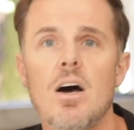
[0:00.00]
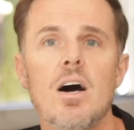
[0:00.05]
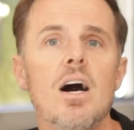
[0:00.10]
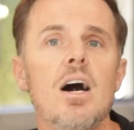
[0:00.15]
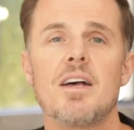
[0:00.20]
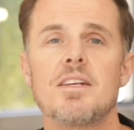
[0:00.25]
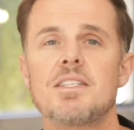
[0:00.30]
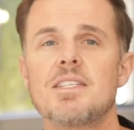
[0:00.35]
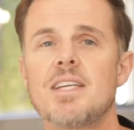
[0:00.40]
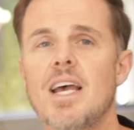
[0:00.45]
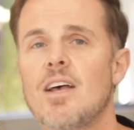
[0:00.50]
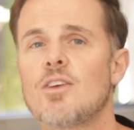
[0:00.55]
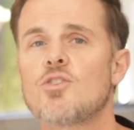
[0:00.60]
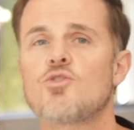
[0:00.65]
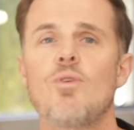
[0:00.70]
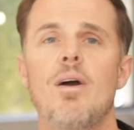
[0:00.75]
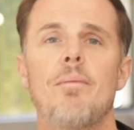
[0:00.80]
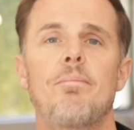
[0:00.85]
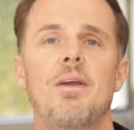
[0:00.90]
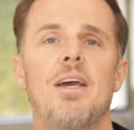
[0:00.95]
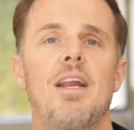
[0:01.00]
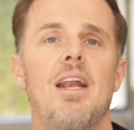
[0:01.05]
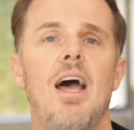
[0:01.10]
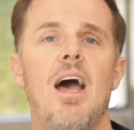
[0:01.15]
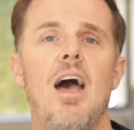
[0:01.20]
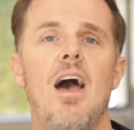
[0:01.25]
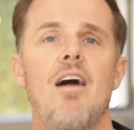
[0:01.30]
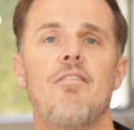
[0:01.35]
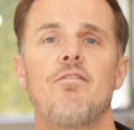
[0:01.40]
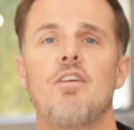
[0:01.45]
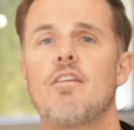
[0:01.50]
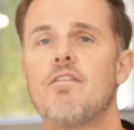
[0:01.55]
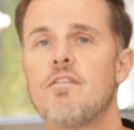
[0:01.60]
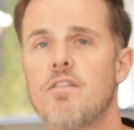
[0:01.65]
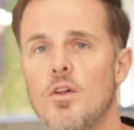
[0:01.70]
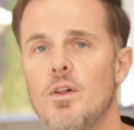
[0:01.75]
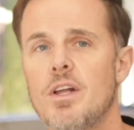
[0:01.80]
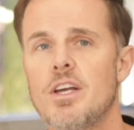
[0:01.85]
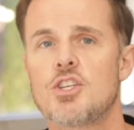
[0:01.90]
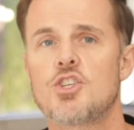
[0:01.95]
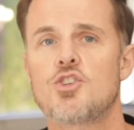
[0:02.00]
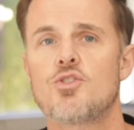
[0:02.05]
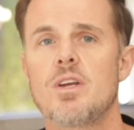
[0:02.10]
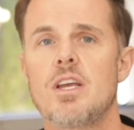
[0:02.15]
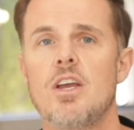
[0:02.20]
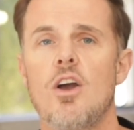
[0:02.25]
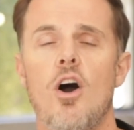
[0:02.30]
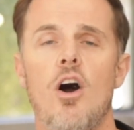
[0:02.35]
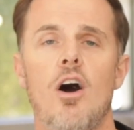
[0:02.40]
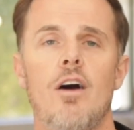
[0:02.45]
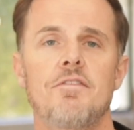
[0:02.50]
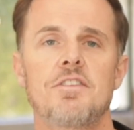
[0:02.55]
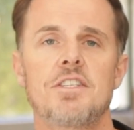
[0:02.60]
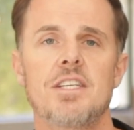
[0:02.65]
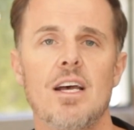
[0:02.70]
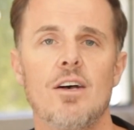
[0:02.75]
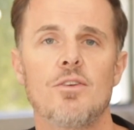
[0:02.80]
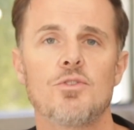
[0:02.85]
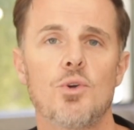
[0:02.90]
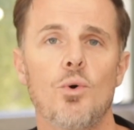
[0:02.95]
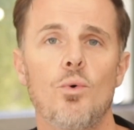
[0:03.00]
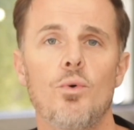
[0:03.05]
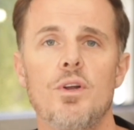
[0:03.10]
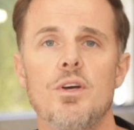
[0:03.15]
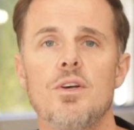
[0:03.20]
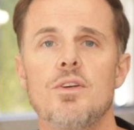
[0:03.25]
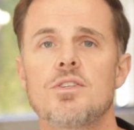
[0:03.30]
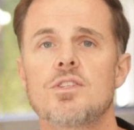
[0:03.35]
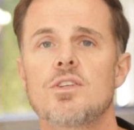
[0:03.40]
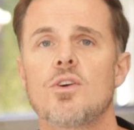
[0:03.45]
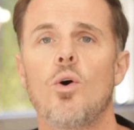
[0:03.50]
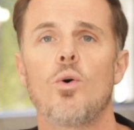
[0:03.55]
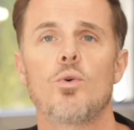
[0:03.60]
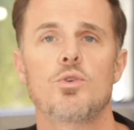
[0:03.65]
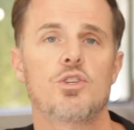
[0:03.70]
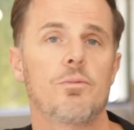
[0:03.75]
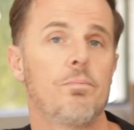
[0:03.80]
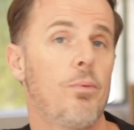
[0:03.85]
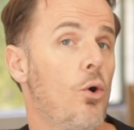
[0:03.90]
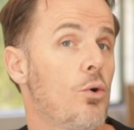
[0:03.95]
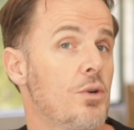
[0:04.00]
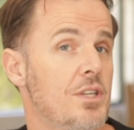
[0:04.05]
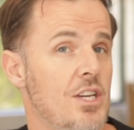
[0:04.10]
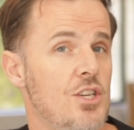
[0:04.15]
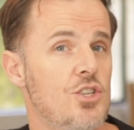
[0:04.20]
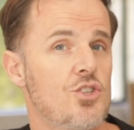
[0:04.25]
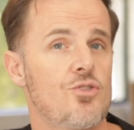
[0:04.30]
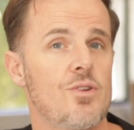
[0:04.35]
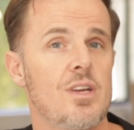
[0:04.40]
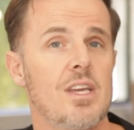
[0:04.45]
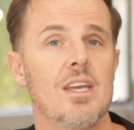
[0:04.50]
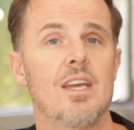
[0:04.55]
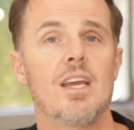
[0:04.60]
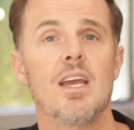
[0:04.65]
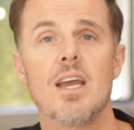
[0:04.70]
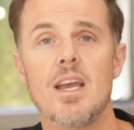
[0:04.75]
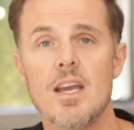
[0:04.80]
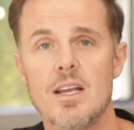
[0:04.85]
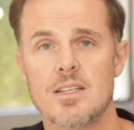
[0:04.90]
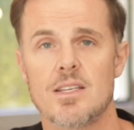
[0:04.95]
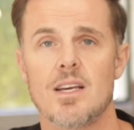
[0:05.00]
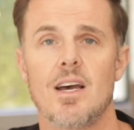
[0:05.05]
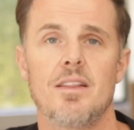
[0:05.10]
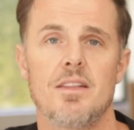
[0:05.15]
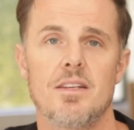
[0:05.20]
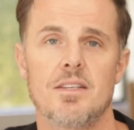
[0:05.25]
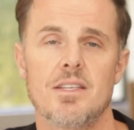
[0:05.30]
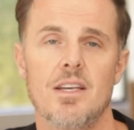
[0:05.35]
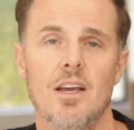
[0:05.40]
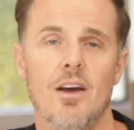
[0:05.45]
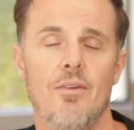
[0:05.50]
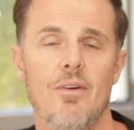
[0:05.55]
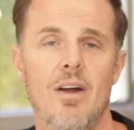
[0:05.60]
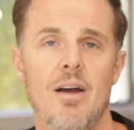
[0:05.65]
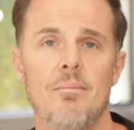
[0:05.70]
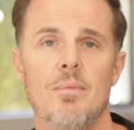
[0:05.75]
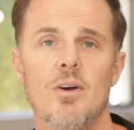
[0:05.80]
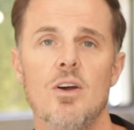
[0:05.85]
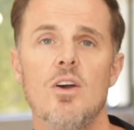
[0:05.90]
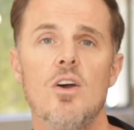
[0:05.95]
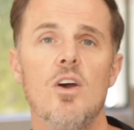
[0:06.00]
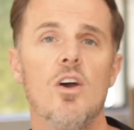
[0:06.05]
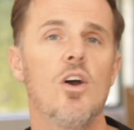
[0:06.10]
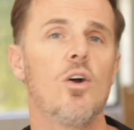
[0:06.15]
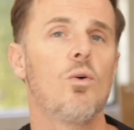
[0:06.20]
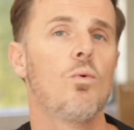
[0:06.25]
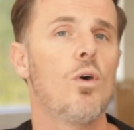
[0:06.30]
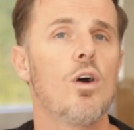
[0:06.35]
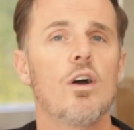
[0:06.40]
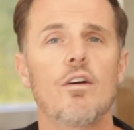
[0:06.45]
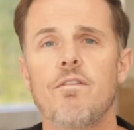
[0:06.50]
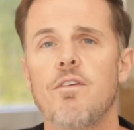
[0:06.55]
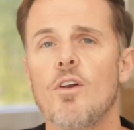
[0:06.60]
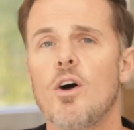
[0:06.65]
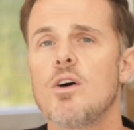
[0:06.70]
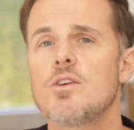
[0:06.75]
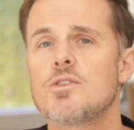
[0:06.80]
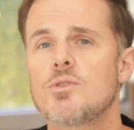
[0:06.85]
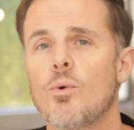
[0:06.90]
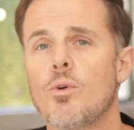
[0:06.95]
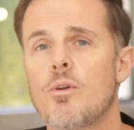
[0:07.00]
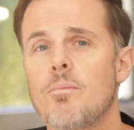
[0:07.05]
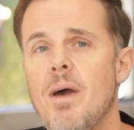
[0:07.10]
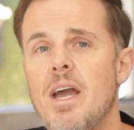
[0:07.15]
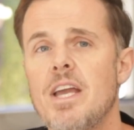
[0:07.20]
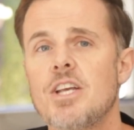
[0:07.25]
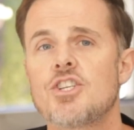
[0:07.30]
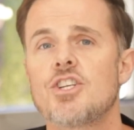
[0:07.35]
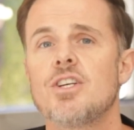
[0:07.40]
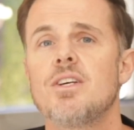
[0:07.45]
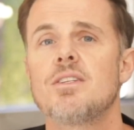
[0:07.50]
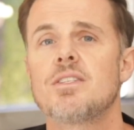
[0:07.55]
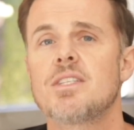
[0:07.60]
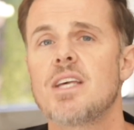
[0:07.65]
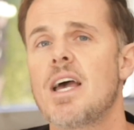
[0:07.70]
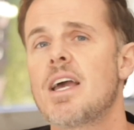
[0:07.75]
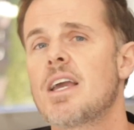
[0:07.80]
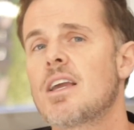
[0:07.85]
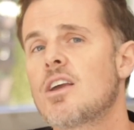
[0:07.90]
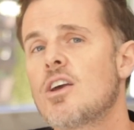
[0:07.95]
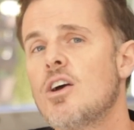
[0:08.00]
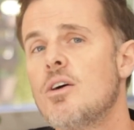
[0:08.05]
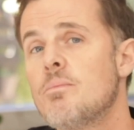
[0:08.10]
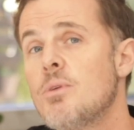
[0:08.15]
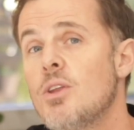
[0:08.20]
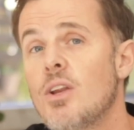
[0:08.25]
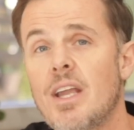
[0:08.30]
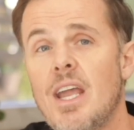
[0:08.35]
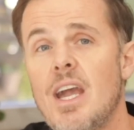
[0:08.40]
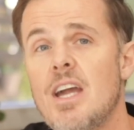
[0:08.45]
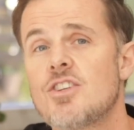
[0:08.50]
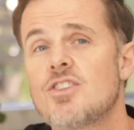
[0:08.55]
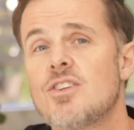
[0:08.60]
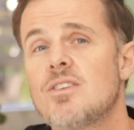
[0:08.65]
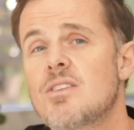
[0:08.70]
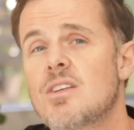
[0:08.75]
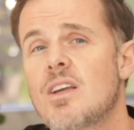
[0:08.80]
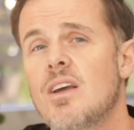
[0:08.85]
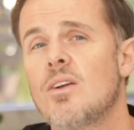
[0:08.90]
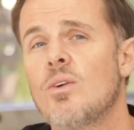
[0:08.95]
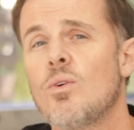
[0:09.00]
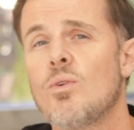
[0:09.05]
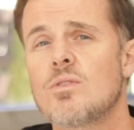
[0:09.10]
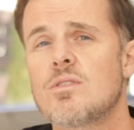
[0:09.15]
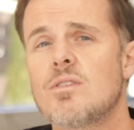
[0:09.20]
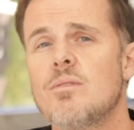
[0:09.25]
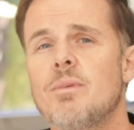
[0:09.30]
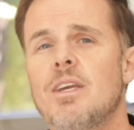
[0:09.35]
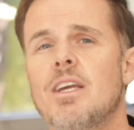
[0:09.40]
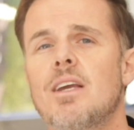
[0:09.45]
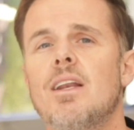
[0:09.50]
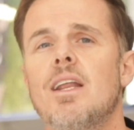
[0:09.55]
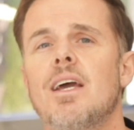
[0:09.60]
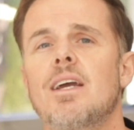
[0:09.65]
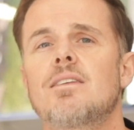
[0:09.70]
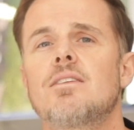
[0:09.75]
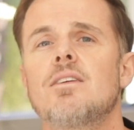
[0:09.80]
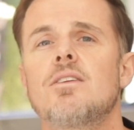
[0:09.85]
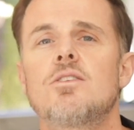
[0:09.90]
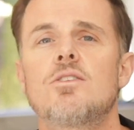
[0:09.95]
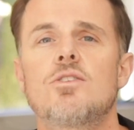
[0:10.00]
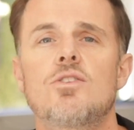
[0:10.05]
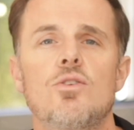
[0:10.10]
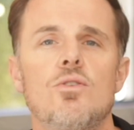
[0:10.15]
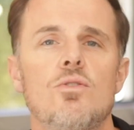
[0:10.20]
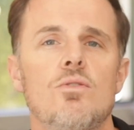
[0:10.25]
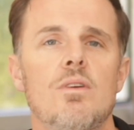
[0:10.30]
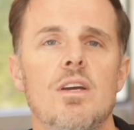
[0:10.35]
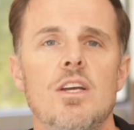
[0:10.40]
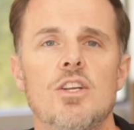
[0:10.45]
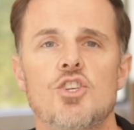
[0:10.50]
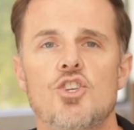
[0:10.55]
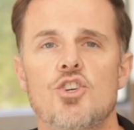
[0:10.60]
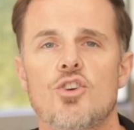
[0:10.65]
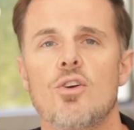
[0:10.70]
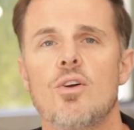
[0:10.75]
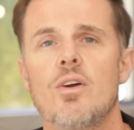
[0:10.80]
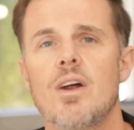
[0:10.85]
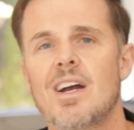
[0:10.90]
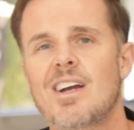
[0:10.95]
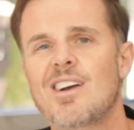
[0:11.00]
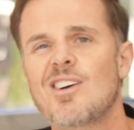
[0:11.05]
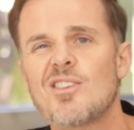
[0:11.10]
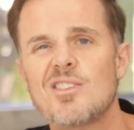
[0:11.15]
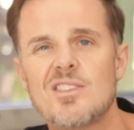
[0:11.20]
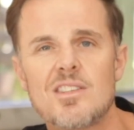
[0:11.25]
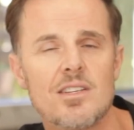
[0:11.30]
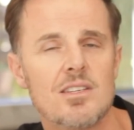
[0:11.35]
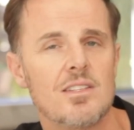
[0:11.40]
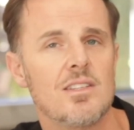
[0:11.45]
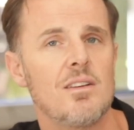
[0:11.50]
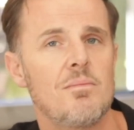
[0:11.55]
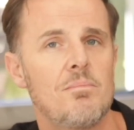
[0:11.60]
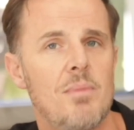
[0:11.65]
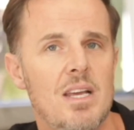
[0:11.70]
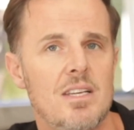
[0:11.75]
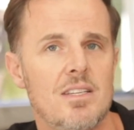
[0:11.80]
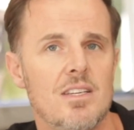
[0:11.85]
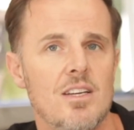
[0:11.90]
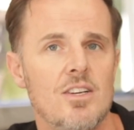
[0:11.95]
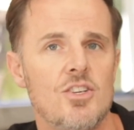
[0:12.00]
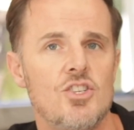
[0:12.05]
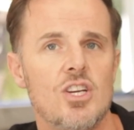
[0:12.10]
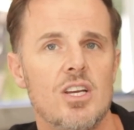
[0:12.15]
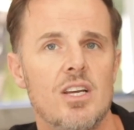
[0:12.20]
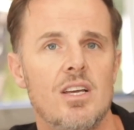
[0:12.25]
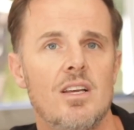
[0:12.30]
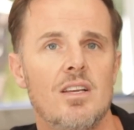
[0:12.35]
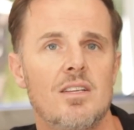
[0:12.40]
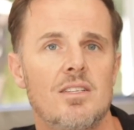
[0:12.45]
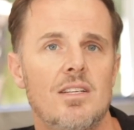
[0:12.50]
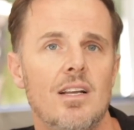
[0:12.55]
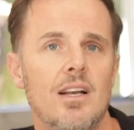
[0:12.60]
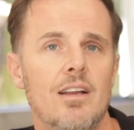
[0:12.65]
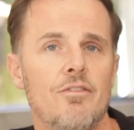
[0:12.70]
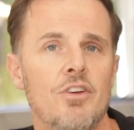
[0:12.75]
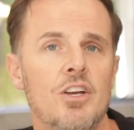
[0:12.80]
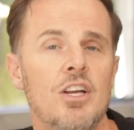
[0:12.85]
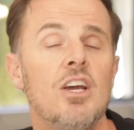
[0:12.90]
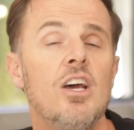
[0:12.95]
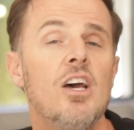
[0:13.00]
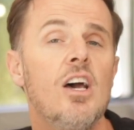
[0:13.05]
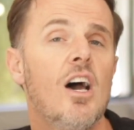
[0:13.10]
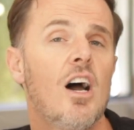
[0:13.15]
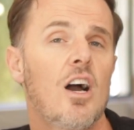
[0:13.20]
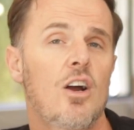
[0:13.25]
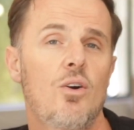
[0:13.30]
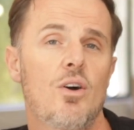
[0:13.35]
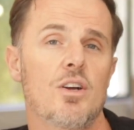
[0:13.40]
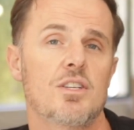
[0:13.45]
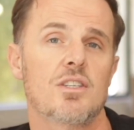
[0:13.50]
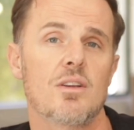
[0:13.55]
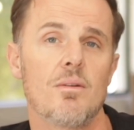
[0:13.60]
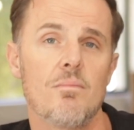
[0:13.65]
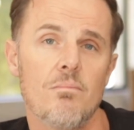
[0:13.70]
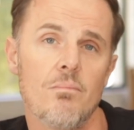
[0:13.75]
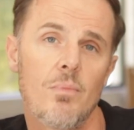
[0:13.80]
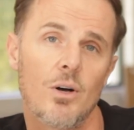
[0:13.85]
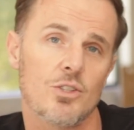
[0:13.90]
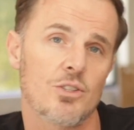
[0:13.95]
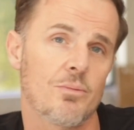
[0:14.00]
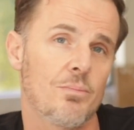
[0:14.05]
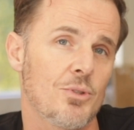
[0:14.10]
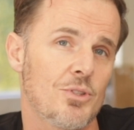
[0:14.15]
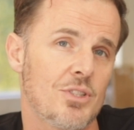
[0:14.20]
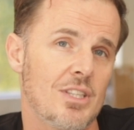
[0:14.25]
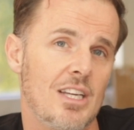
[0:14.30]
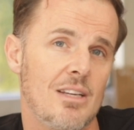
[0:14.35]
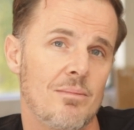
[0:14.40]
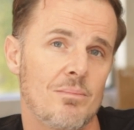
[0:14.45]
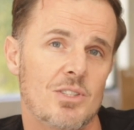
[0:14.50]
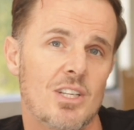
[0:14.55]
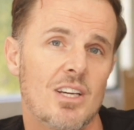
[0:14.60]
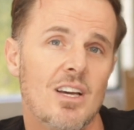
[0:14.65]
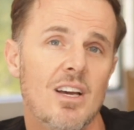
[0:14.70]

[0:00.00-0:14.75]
sales rep can have a full history of sales orders or support history inside the CRM. Workflows, automations, and communications can also be connected to ensure a consistent message is delivered across multiple teams.